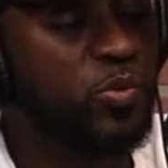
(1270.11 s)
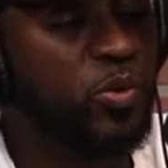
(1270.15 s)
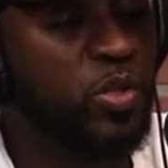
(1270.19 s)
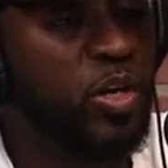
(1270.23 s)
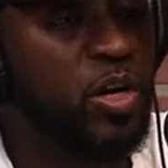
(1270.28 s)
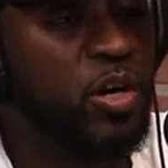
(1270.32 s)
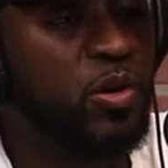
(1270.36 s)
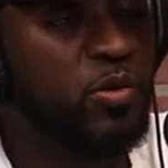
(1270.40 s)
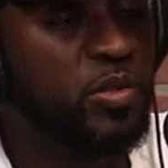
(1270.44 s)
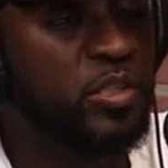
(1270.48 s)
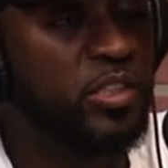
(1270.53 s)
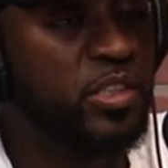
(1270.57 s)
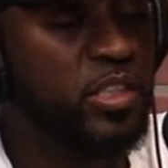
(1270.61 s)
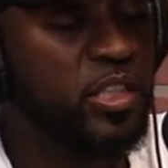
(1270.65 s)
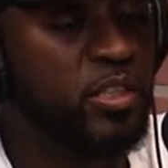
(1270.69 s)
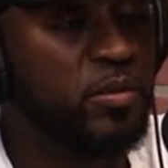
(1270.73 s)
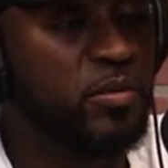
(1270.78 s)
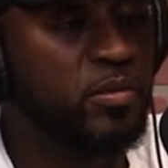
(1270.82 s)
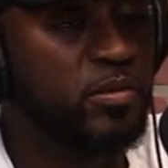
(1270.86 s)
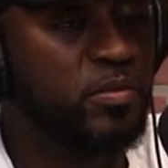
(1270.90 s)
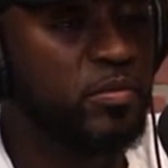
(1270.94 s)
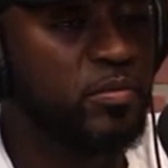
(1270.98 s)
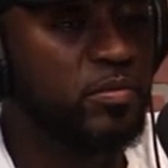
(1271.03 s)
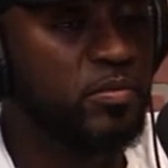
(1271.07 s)
We always
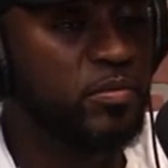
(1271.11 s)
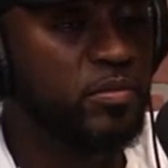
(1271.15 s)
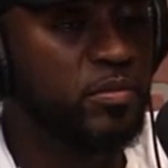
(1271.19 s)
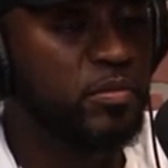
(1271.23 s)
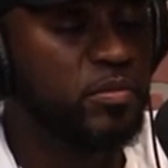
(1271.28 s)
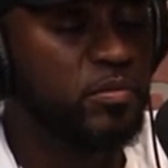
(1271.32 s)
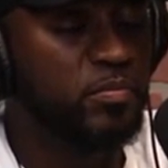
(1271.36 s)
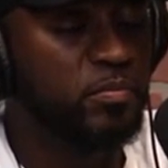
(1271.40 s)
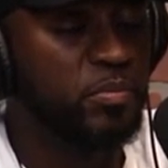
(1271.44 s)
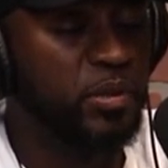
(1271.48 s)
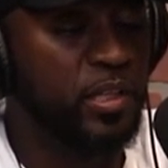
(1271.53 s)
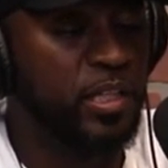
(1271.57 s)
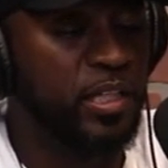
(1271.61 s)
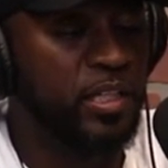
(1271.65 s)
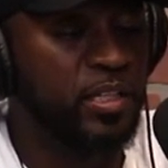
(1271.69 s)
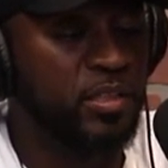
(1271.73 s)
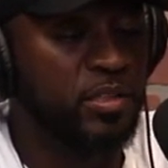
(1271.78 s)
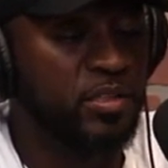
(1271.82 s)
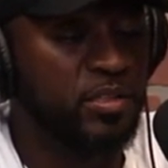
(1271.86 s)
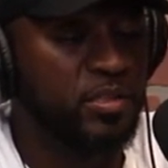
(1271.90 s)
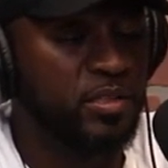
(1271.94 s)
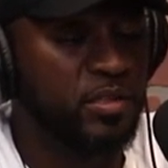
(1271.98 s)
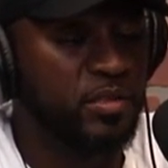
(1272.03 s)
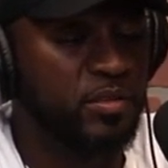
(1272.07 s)
tell
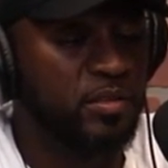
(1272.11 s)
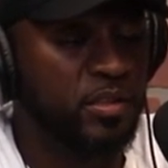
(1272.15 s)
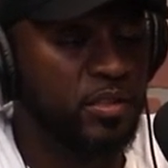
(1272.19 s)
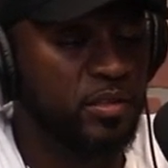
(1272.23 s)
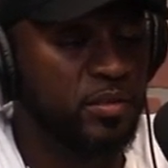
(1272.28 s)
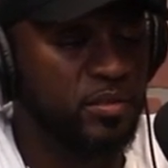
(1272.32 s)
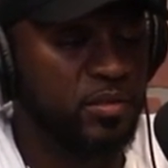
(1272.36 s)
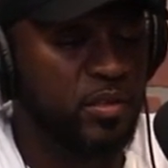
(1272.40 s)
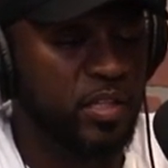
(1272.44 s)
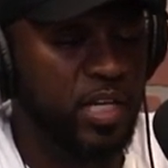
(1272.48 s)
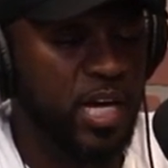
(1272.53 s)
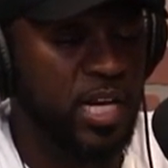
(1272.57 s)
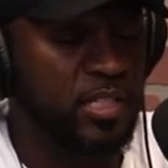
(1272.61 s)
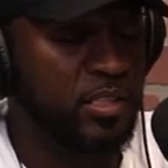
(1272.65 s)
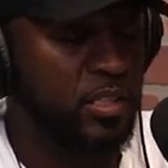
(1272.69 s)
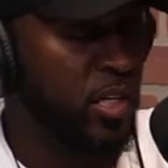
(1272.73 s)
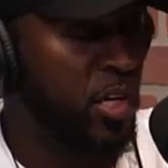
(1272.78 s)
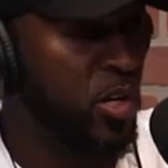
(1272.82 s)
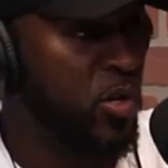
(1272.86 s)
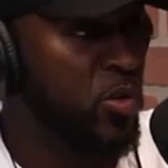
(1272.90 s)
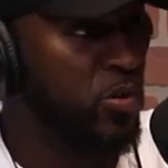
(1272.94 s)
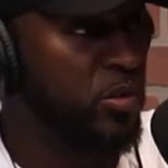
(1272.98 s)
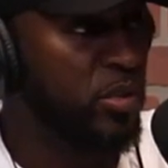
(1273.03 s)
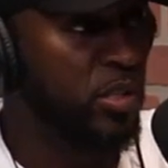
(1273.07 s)
players, as a
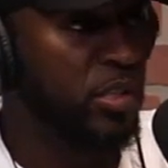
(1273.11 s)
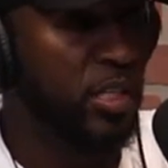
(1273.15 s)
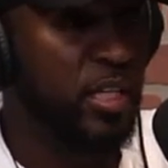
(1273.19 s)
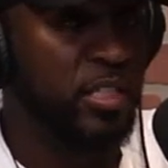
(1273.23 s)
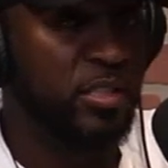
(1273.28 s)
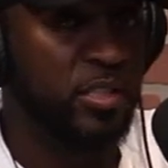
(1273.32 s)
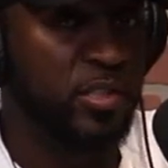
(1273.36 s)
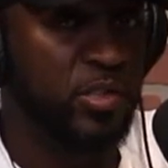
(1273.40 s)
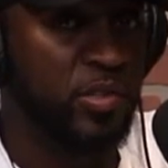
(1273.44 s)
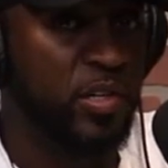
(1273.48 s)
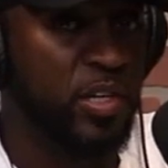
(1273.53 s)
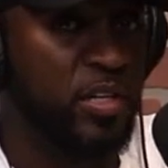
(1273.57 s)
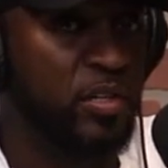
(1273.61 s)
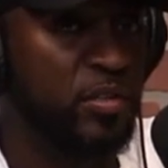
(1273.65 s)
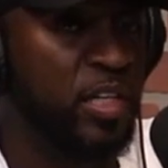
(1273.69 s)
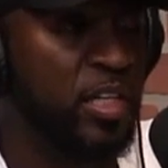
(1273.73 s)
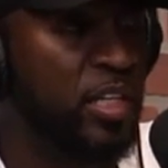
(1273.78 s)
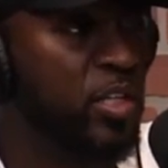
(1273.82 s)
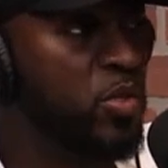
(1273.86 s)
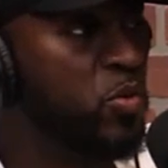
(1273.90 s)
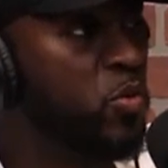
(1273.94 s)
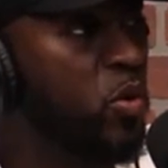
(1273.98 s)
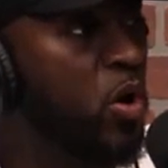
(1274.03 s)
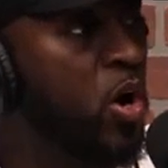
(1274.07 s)
coach and as a trainer,
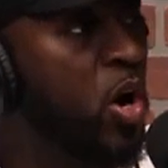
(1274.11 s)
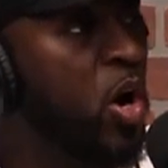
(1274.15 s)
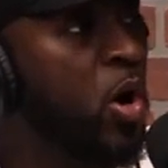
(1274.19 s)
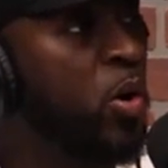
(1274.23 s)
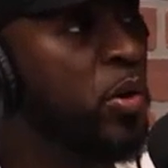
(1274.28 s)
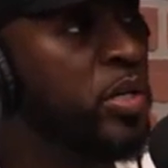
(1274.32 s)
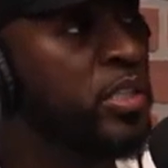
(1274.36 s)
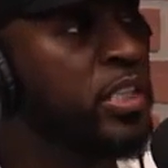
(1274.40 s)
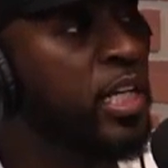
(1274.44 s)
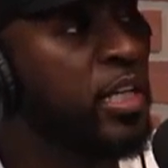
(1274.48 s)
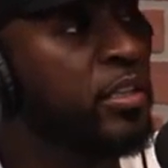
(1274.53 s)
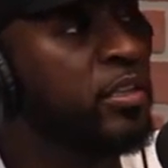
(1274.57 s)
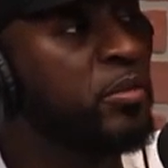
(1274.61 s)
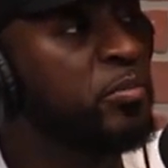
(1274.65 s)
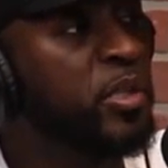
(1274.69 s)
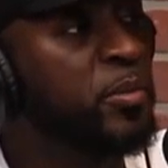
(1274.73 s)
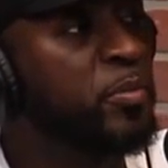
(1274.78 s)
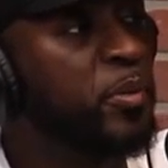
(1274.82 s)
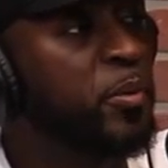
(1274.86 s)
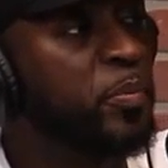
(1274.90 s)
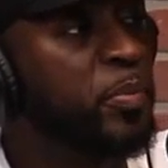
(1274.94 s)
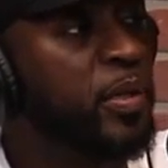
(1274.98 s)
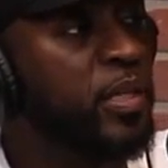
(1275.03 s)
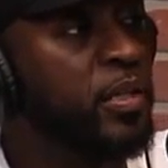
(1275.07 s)
like you always have to
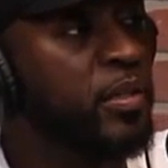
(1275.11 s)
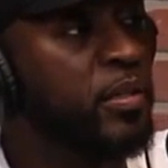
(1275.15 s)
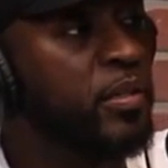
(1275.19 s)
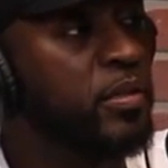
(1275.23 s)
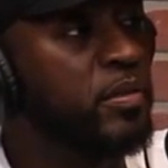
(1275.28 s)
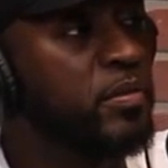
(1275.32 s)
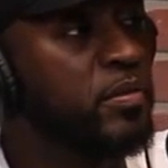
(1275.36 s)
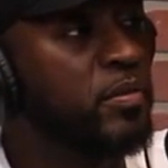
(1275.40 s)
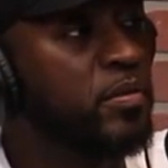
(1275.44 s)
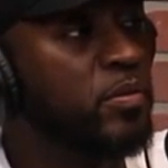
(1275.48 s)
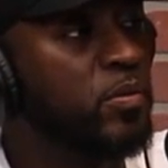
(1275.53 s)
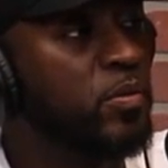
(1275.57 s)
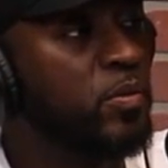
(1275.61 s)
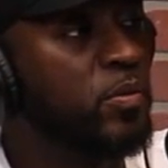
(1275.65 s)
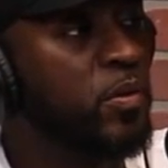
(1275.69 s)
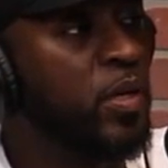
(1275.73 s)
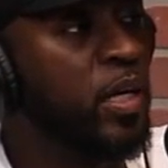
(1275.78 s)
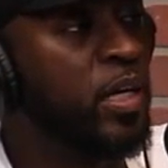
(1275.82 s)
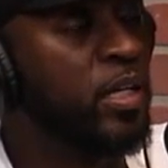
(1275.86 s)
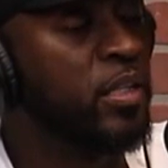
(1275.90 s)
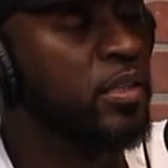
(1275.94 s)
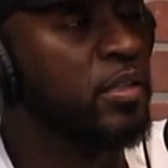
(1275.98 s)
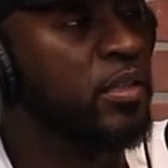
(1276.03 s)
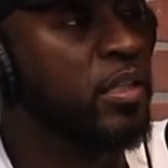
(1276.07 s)
be prepared,
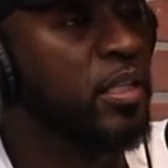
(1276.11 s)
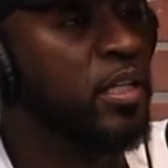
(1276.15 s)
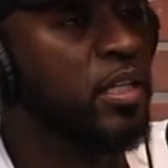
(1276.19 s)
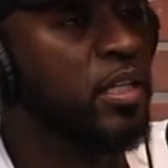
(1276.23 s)
right?